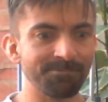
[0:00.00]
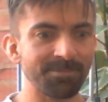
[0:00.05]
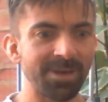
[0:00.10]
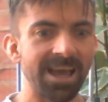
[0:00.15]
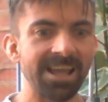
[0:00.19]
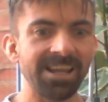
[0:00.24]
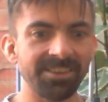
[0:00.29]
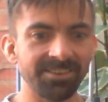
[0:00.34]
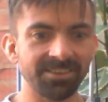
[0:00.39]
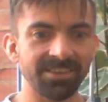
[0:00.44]

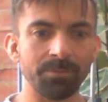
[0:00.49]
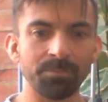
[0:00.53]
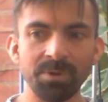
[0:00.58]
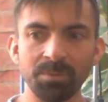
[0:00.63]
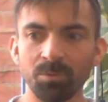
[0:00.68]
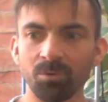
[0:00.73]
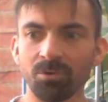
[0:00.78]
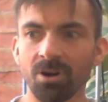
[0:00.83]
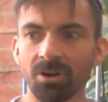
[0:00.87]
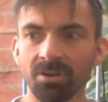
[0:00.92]
anything that
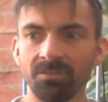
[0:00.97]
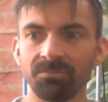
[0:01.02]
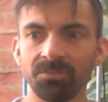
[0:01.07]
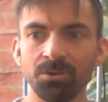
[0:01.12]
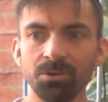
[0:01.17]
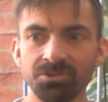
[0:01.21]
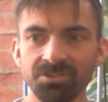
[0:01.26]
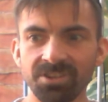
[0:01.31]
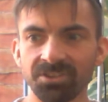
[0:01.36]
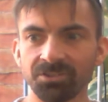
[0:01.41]
people got
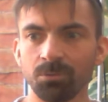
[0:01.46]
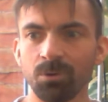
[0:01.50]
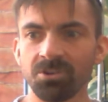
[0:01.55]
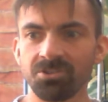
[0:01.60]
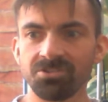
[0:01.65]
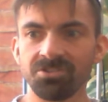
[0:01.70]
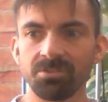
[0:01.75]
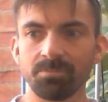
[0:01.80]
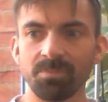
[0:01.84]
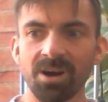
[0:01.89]
confused and asked
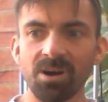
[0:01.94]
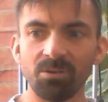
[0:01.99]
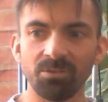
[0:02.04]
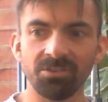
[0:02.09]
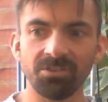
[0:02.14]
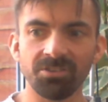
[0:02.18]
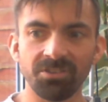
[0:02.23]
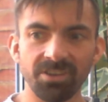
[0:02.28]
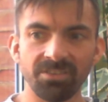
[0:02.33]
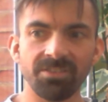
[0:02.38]
questions about,
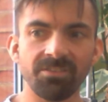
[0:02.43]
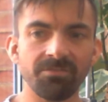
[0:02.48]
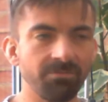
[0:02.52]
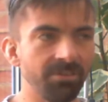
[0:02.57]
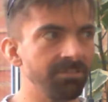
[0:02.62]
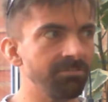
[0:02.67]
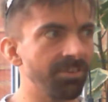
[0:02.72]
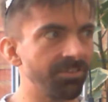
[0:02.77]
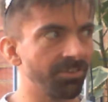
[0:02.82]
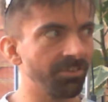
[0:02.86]
they've
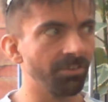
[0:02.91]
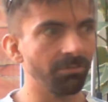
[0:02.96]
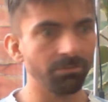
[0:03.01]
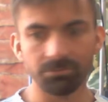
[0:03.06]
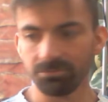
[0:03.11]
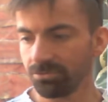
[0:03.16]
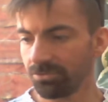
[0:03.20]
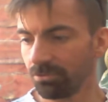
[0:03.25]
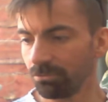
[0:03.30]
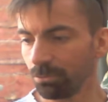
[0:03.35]
rewritten
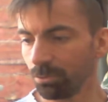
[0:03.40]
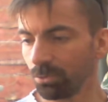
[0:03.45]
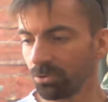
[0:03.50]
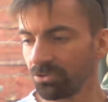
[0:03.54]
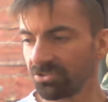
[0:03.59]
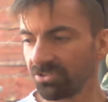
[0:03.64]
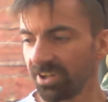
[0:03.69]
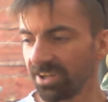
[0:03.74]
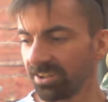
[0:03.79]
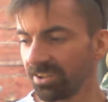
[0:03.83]
the
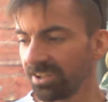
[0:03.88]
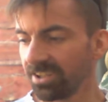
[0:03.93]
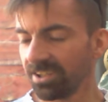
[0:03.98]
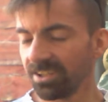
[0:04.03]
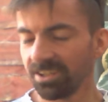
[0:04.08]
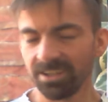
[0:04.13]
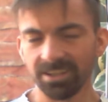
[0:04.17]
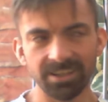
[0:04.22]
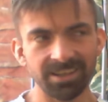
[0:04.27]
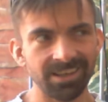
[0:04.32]
rules slightly.
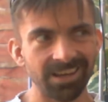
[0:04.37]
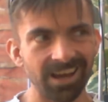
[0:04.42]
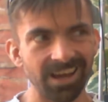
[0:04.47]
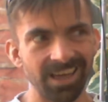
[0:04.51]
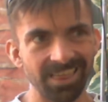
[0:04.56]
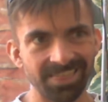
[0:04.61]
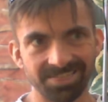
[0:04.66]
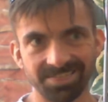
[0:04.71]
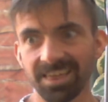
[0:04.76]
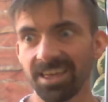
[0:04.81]

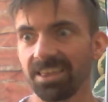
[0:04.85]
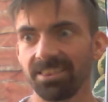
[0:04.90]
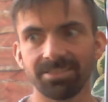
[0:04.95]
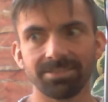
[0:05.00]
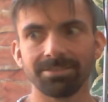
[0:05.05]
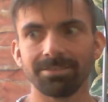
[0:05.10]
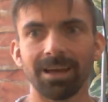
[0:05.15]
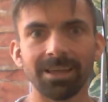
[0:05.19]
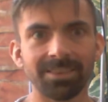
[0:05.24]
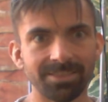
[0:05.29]
I
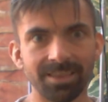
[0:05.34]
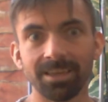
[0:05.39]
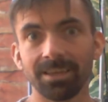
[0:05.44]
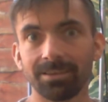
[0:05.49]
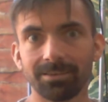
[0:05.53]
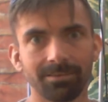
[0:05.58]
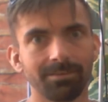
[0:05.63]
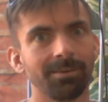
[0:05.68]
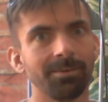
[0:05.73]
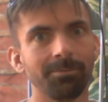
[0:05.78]

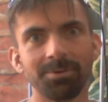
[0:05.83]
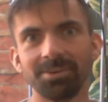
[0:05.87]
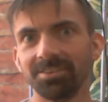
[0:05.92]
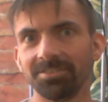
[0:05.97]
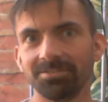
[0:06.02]
mean,